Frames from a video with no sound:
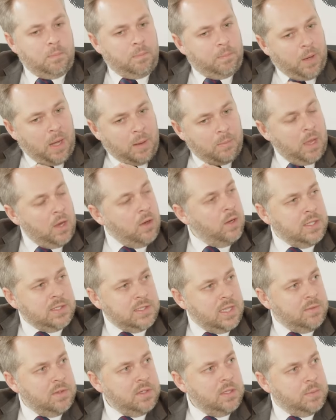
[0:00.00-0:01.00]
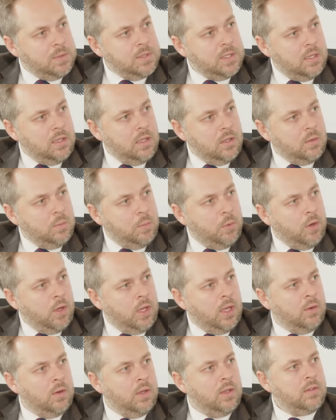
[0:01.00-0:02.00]
primarily 70% into poor
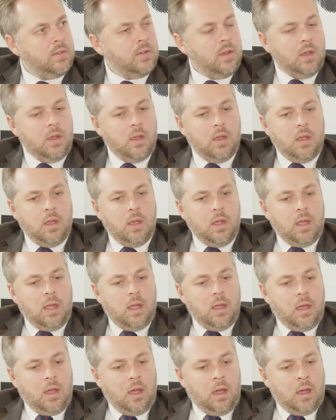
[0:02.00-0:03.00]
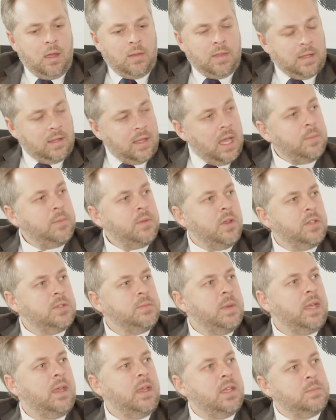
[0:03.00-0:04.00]
areas, that Cape Town is
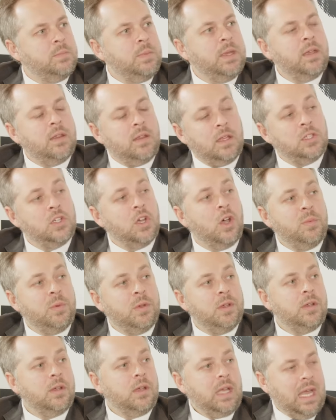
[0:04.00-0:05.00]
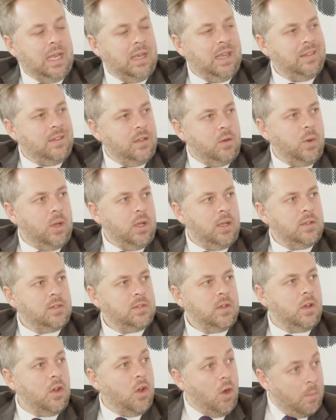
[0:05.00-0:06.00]
making is bigger than Joburg and Etiquette's
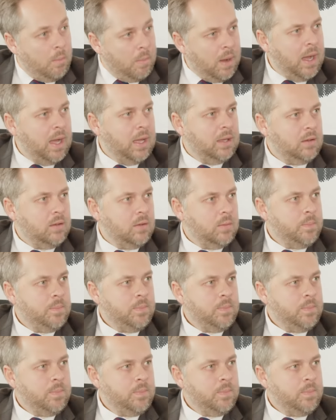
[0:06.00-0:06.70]
combined.